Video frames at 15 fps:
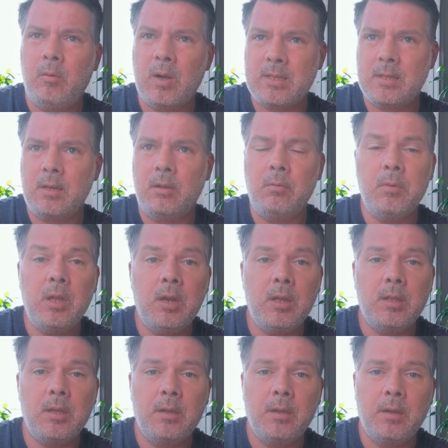What's the
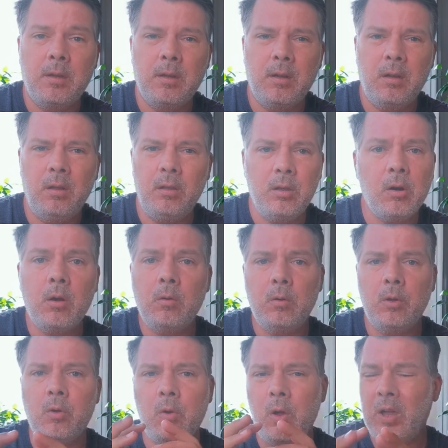humidity? You
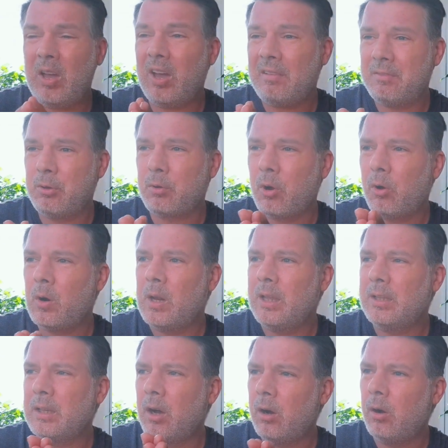have to
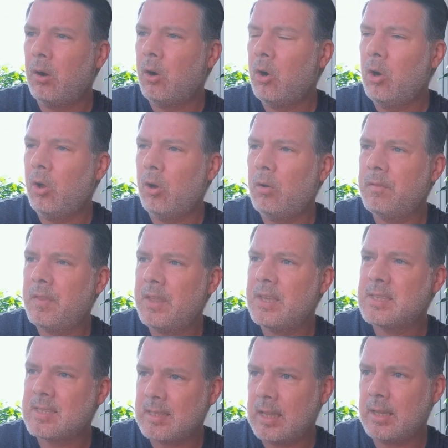correlate all of
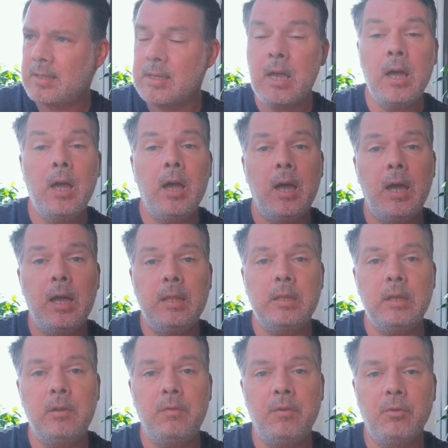these things.
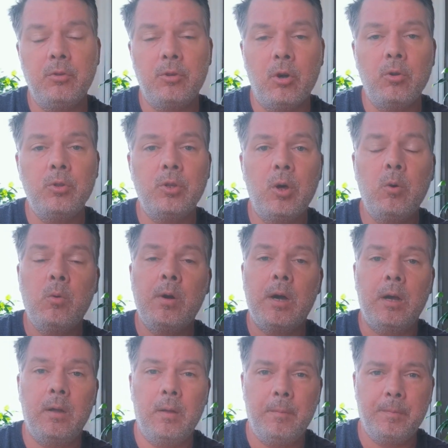And if you don't know
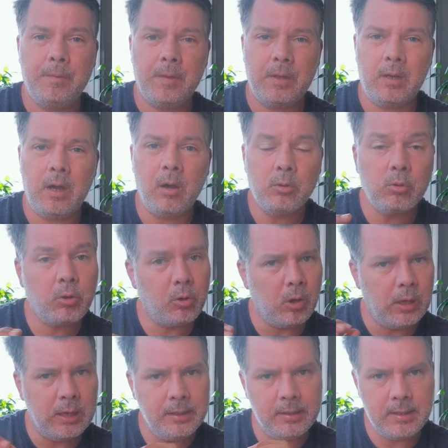how to
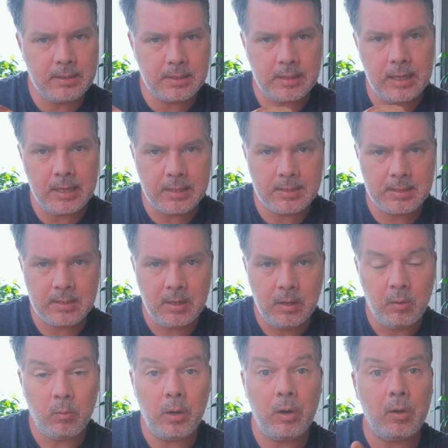correlate these things
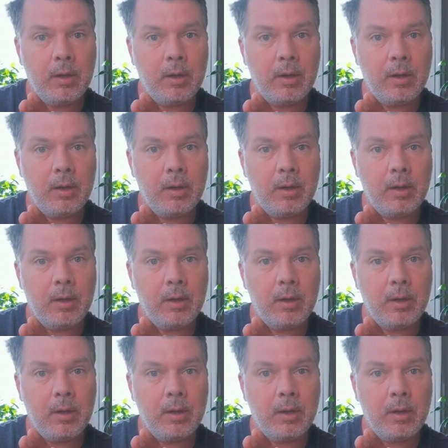when